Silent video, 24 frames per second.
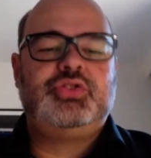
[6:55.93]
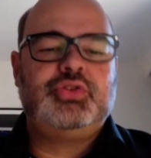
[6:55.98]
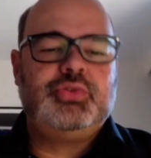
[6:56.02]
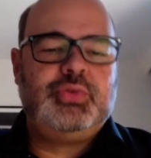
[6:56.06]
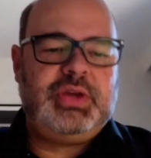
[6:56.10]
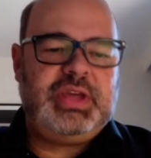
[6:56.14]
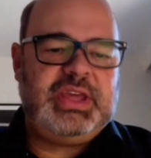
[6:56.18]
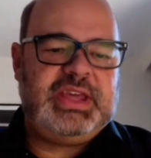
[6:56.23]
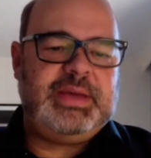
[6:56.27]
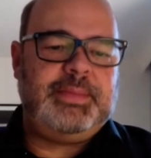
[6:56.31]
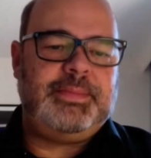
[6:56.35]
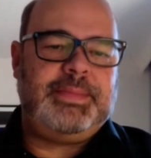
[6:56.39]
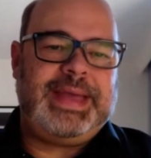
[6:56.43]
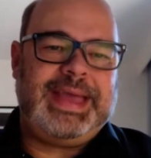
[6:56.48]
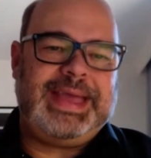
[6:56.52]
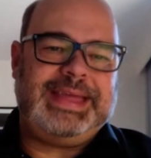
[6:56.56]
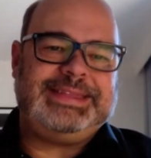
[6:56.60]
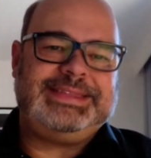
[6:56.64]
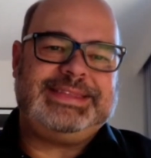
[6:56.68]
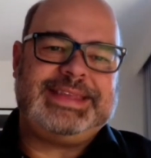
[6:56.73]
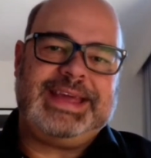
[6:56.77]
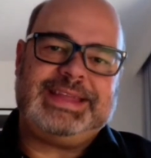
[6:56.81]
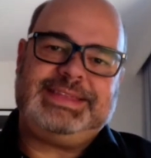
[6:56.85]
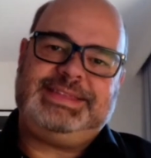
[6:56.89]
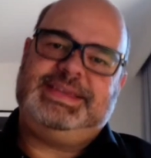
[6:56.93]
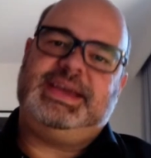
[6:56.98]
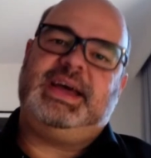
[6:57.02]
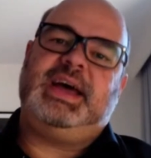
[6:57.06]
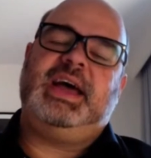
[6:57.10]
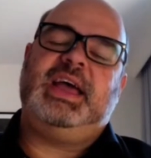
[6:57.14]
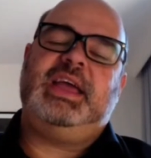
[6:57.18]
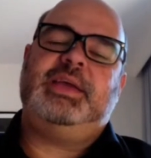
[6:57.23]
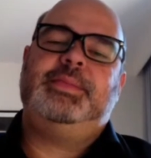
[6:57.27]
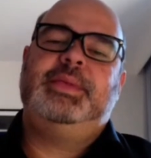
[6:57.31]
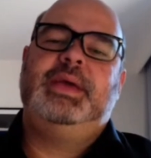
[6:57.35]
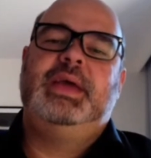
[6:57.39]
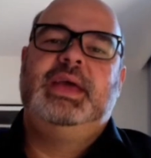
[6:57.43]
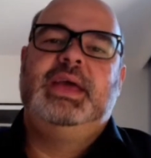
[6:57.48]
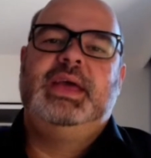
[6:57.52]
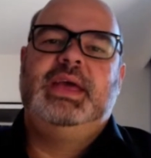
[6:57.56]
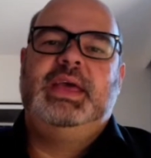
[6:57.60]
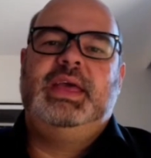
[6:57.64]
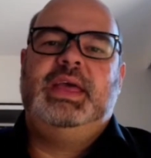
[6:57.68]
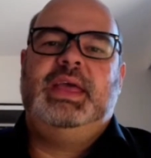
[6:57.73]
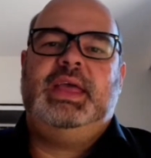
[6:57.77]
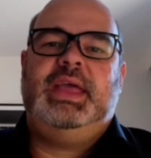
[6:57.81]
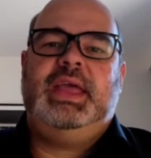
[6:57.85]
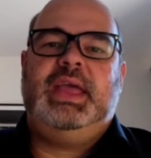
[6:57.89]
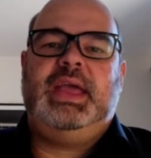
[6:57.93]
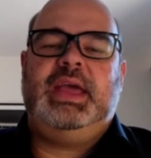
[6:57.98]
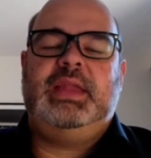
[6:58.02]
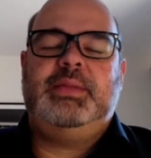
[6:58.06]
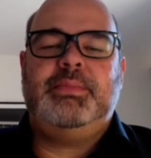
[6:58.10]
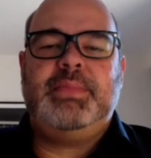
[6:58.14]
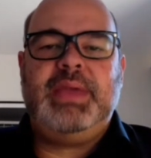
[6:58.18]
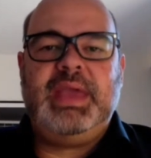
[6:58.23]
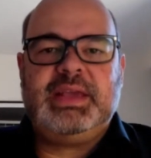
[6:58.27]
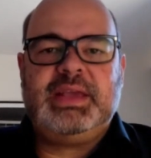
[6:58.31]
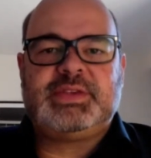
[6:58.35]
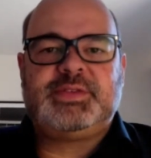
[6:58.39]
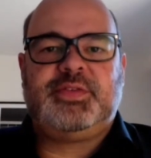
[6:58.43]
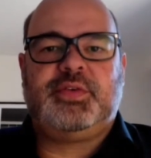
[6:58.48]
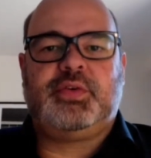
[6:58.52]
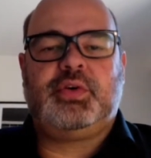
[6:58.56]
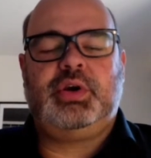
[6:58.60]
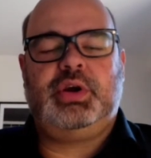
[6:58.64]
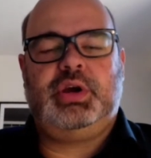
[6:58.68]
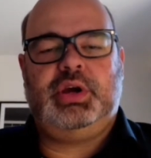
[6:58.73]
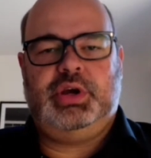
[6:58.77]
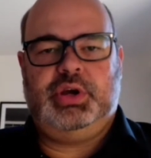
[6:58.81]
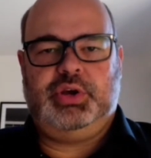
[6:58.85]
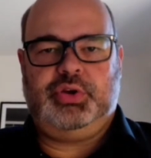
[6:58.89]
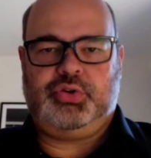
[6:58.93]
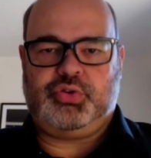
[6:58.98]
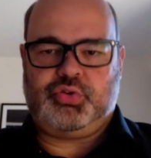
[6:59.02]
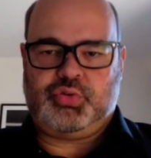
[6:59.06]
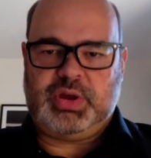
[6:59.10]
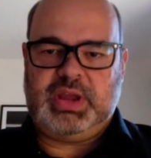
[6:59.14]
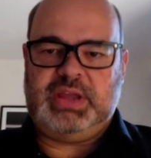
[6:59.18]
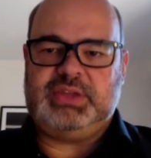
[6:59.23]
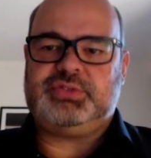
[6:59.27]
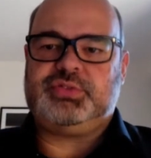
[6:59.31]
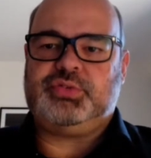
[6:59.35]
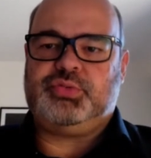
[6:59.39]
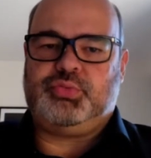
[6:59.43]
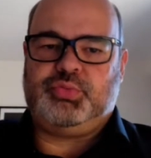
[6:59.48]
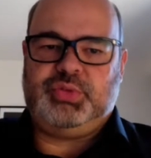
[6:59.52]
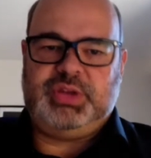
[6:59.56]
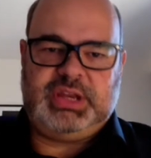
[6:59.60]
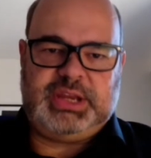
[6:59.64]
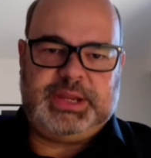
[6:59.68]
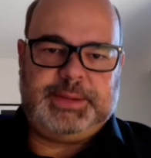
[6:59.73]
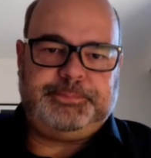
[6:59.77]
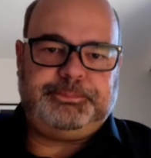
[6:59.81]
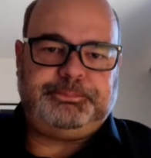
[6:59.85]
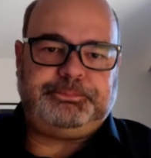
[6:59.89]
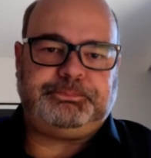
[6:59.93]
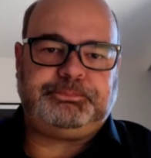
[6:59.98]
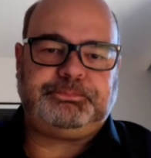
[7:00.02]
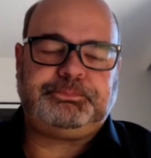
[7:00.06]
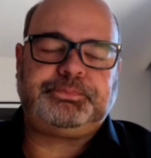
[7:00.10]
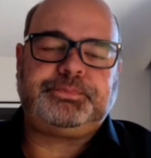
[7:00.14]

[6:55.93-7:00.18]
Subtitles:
to him at that time and makes for a great reading.